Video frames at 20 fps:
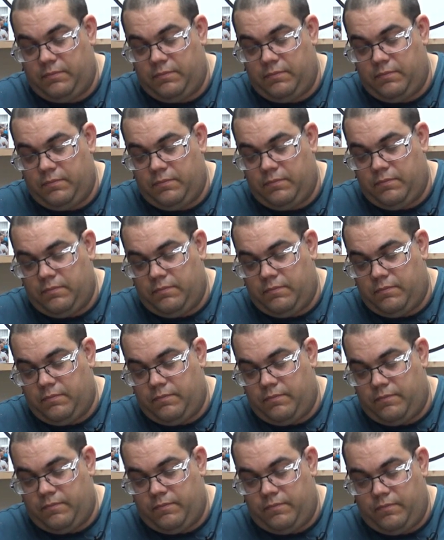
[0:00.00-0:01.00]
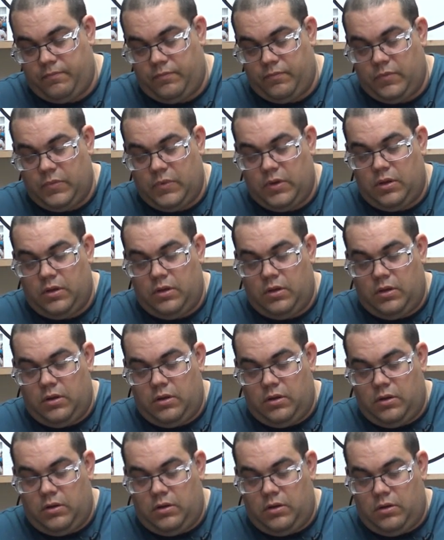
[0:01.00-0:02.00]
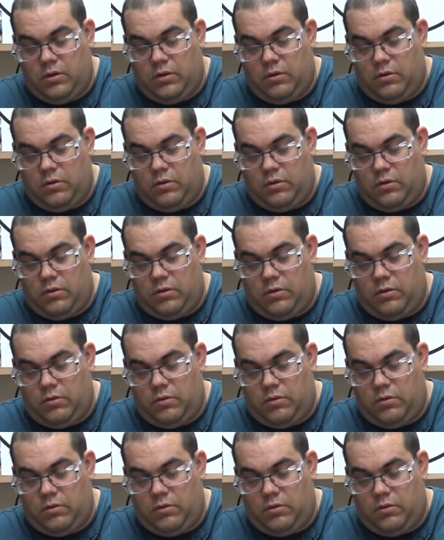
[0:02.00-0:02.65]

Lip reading: (no one is talking)